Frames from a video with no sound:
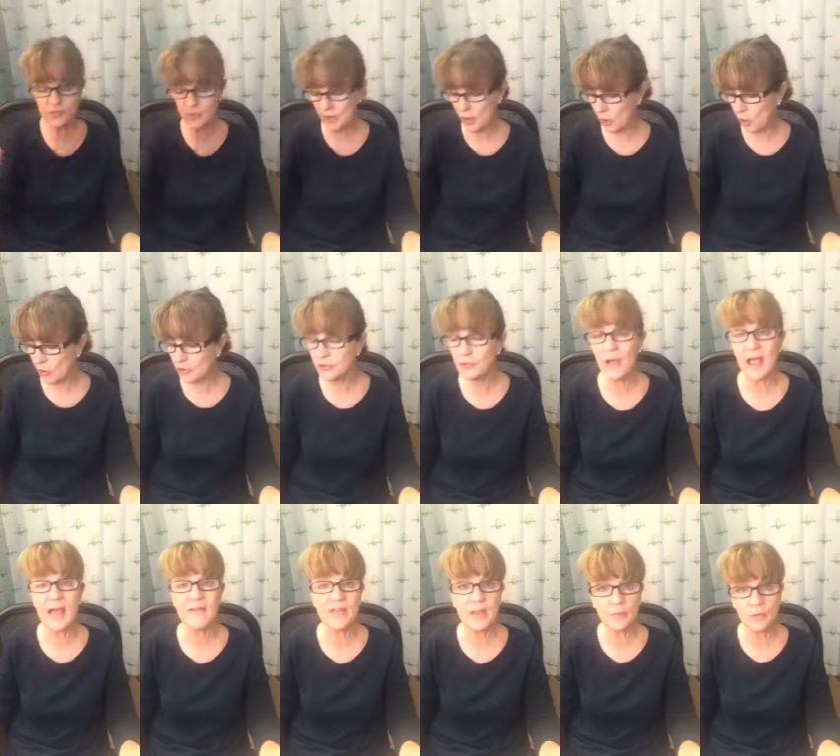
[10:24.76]
we also
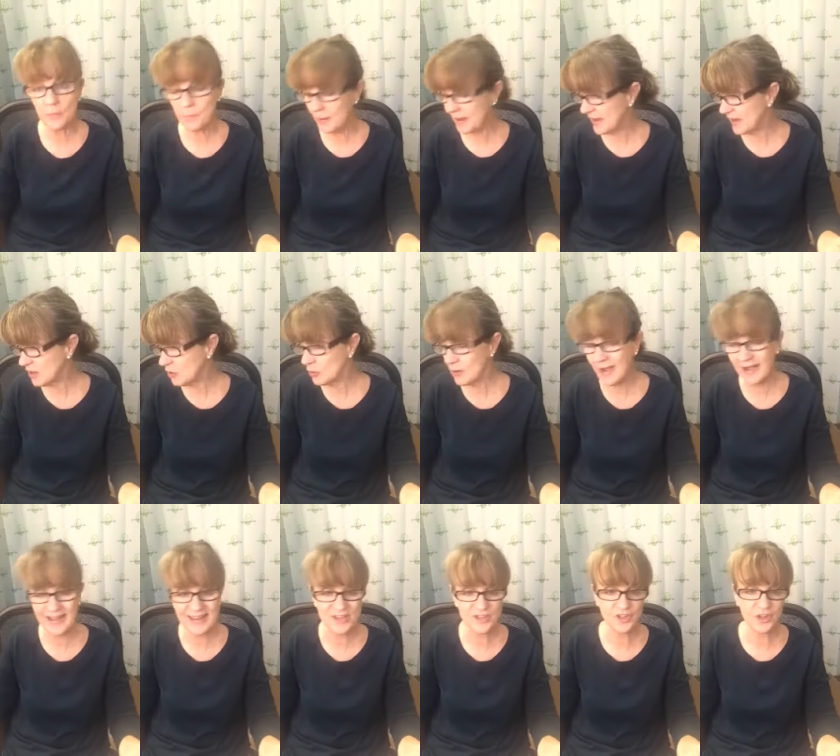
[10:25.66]
have a repair
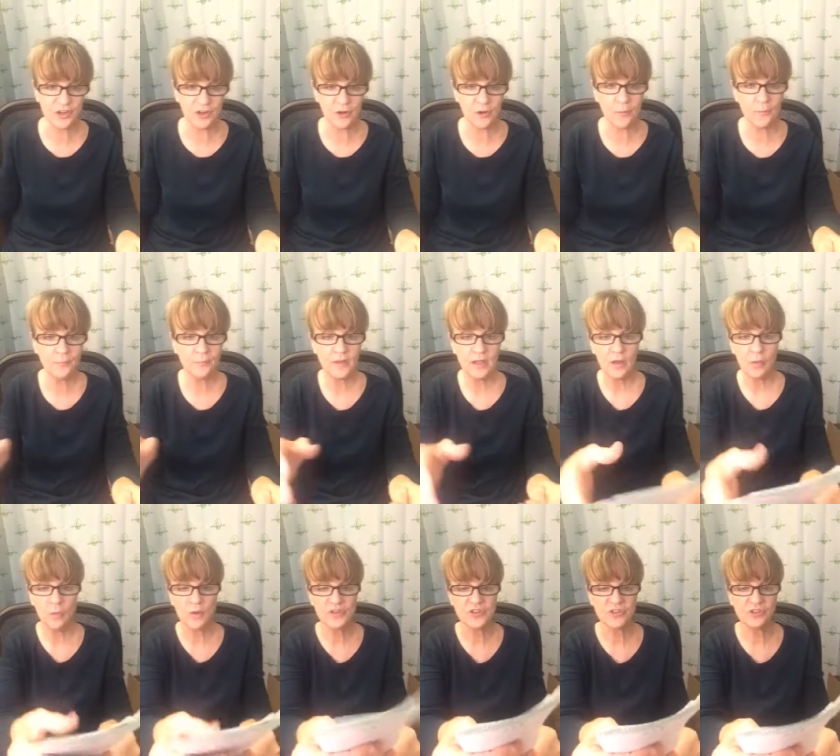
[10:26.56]
eye gel,
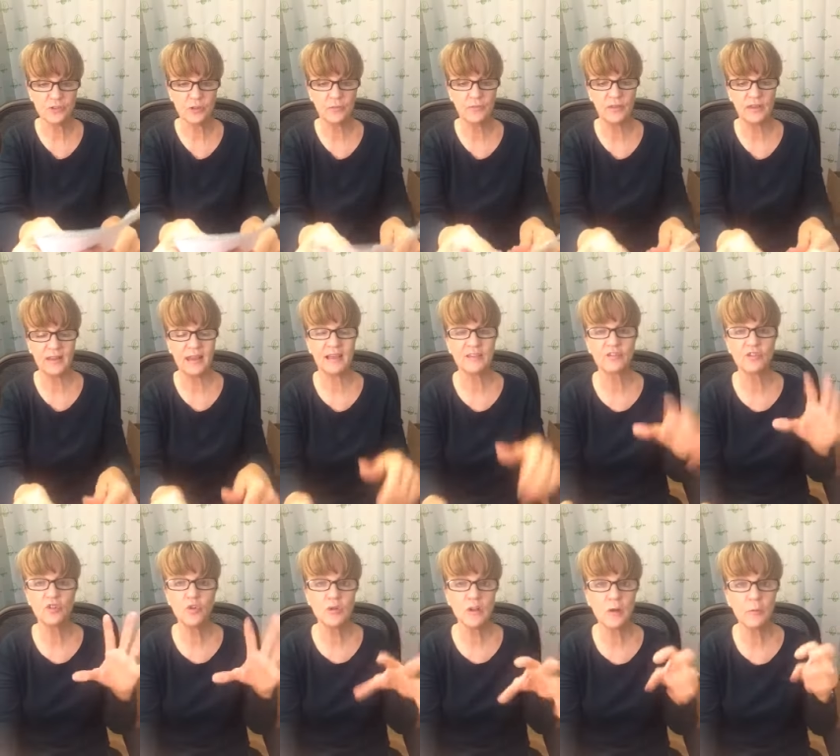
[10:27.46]
which is good. It has
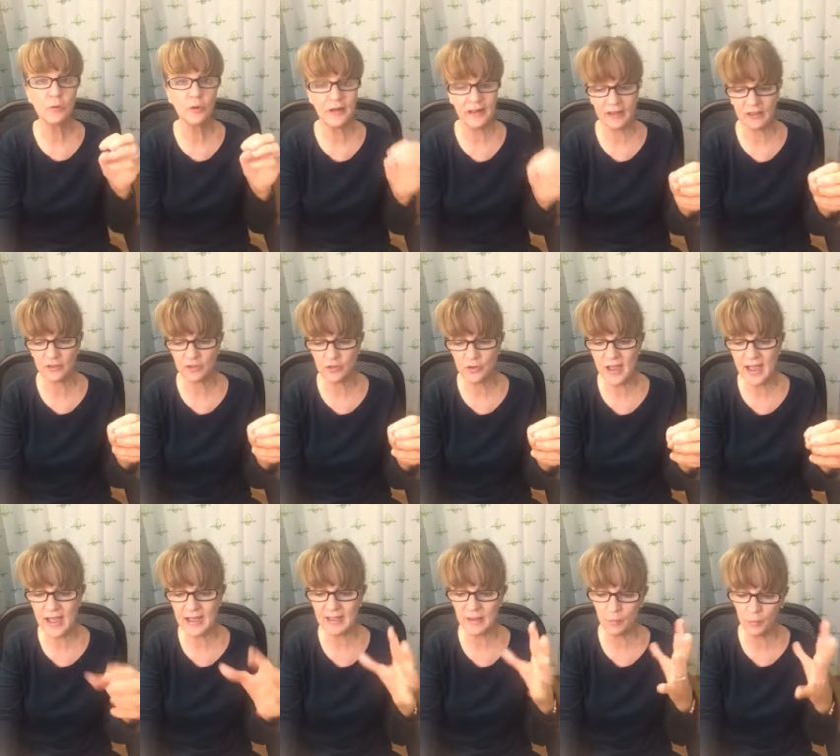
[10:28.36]
cucumber
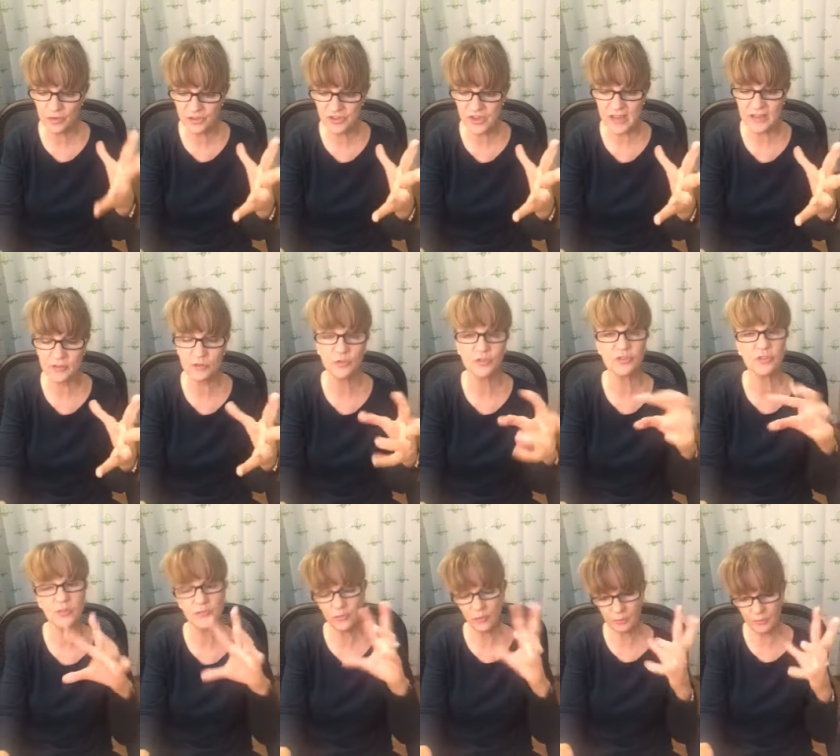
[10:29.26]
extract and witch hazel. It's
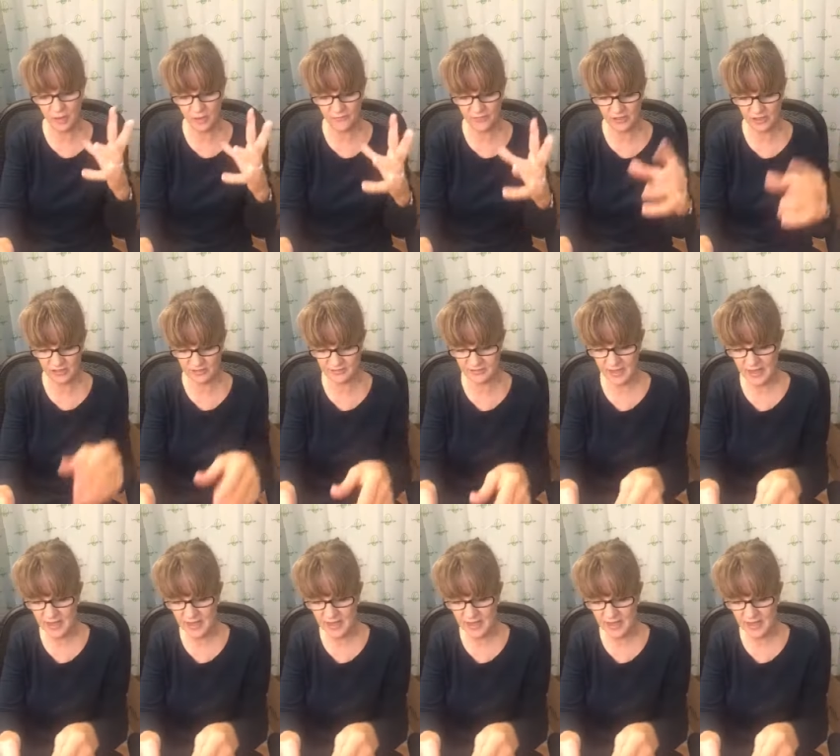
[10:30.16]
good for puffiness.